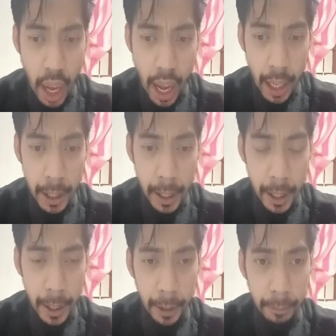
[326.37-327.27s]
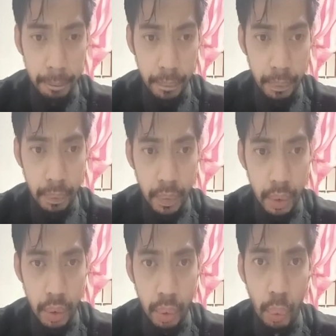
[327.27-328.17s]
And uh,
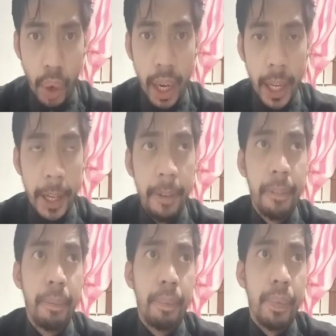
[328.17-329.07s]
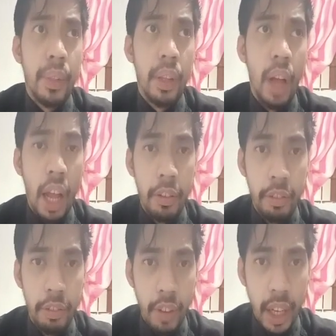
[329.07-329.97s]
when I I
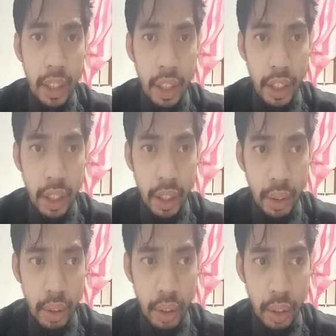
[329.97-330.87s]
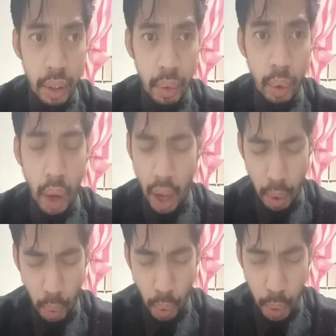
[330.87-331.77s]
finally,
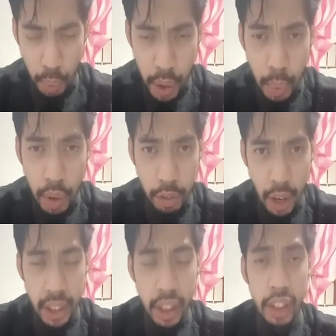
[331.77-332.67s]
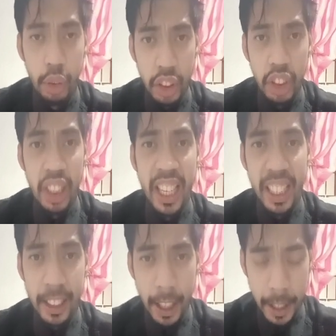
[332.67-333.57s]
when we were finally
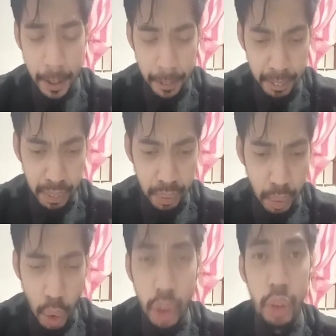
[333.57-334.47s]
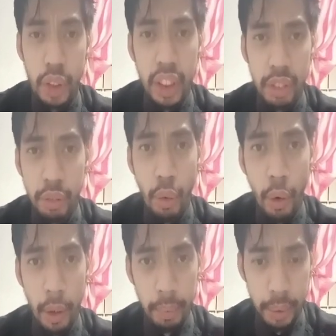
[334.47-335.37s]
translated or
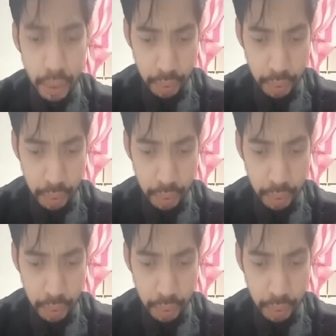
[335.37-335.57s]
transformed